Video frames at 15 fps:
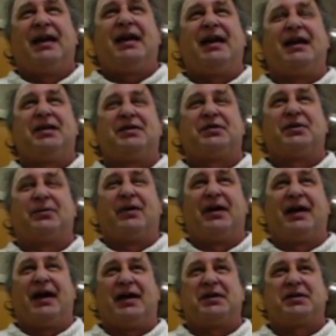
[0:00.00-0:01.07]
he is the
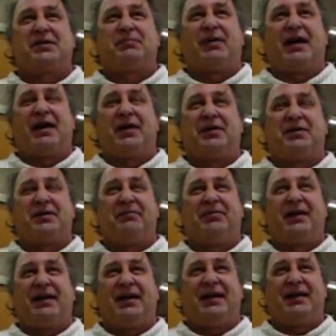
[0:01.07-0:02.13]
one I aspire to
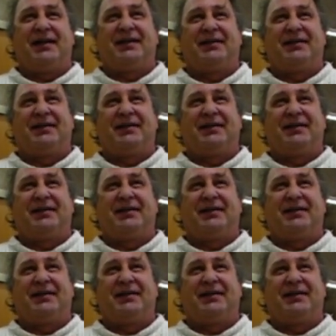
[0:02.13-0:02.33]
be.